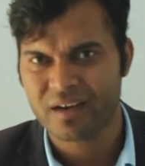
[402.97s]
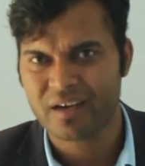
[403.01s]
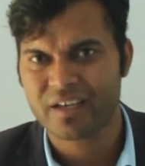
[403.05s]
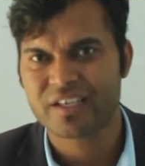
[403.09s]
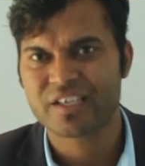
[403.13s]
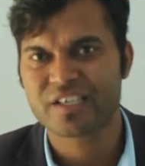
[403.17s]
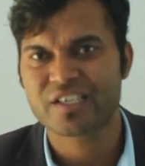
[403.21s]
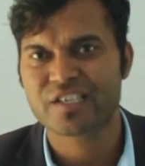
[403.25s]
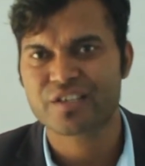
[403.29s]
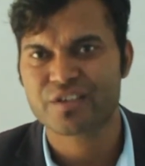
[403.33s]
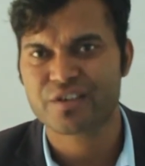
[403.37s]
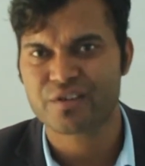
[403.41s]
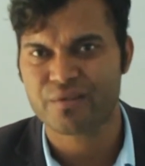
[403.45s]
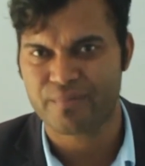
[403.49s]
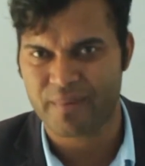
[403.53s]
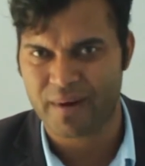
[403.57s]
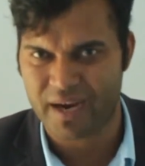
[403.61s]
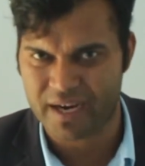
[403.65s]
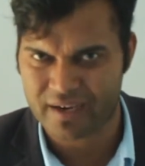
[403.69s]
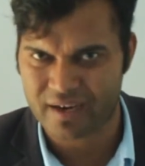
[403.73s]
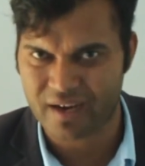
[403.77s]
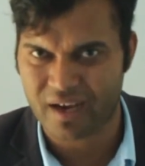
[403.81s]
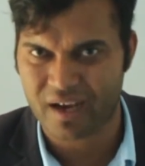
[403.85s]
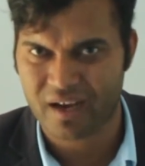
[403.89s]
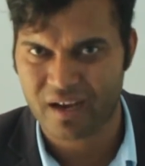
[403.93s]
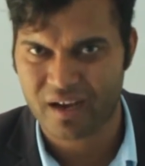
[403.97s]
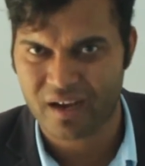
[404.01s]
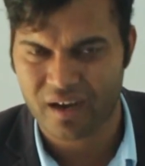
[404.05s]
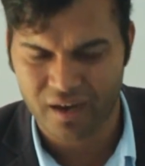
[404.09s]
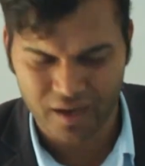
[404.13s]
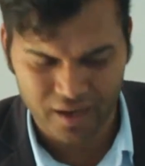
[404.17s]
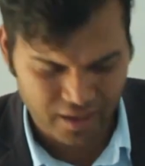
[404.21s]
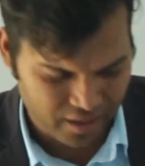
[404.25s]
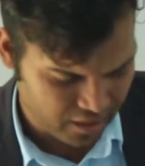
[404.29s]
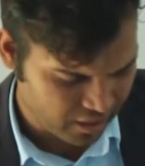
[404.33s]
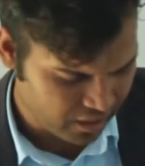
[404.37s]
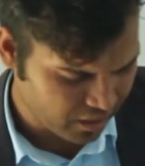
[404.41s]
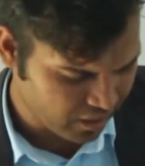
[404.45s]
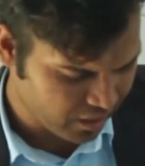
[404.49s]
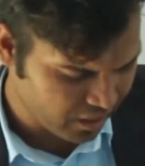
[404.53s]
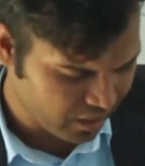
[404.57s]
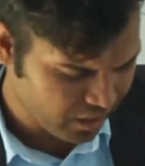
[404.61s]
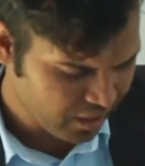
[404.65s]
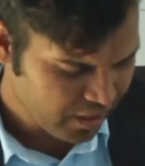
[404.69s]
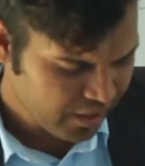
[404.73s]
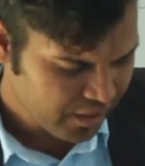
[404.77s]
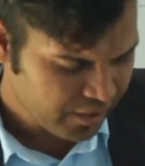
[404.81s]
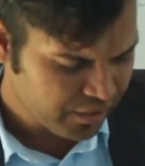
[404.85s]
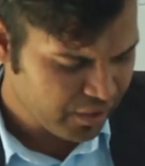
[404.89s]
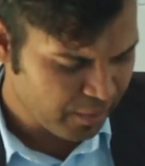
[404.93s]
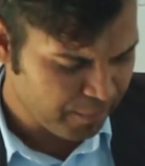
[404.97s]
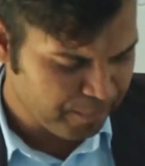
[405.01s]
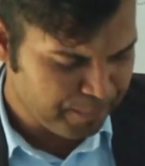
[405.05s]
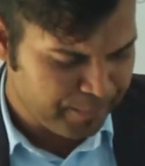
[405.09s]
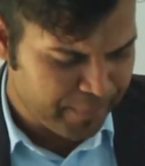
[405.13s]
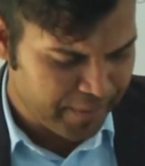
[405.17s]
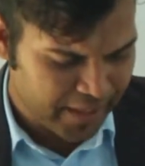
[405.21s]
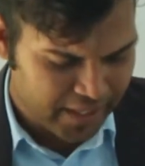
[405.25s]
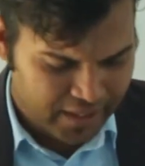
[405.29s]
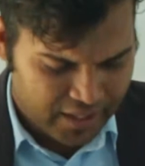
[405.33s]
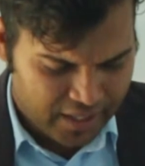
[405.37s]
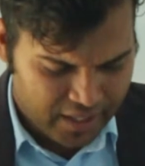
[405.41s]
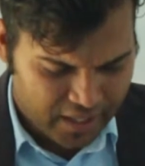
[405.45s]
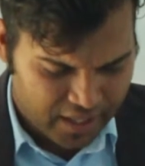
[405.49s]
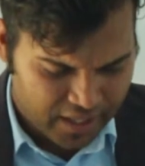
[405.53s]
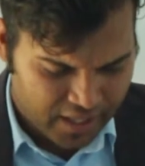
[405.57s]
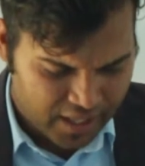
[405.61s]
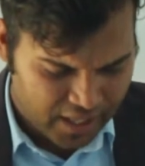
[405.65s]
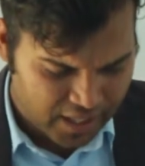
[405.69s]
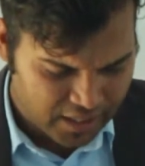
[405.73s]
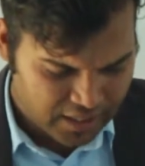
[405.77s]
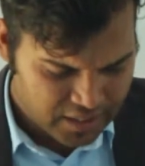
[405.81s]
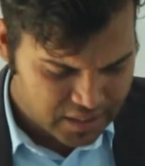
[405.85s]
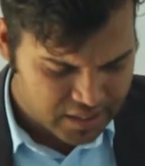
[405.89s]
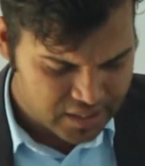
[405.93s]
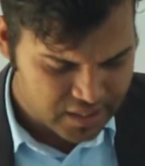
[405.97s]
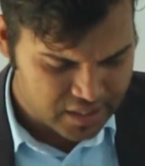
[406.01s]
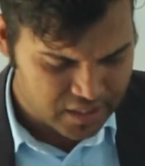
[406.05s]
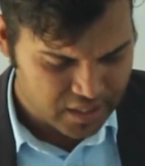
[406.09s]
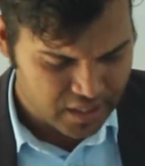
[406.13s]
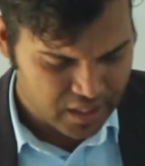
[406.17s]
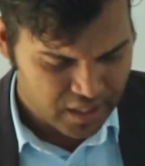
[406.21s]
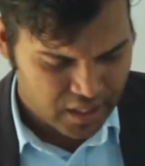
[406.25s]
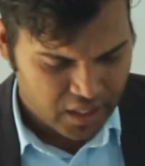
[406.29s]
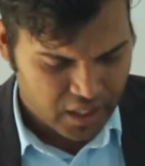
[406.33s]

stomata, or the breathing organs